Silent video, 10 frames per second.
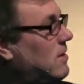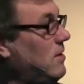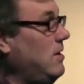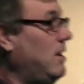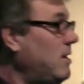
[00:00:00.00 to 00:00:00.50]

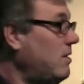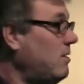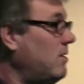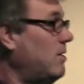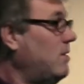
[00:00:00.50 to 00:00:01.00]
Are you here?
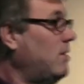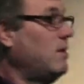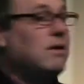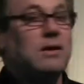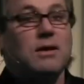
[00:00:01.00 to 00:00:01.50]

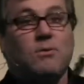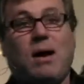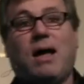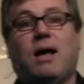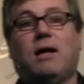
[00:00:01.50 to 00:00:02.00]

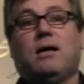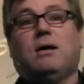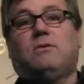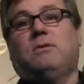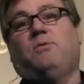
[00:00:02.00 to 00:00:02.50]
Why?
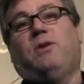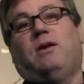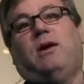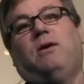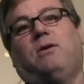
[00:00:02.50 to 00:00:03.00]

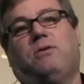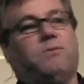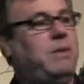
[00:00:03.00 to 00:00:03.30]
Because